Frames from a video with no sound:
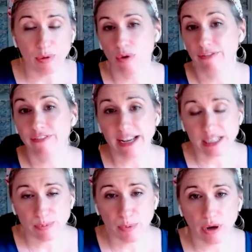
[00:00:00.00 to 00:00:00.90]
or
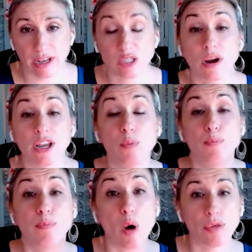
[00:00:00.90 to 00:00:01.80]
Facebook. It's where you
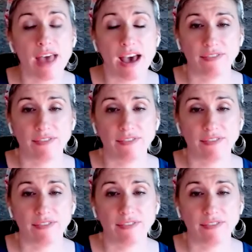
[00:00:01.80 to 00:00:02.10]
both have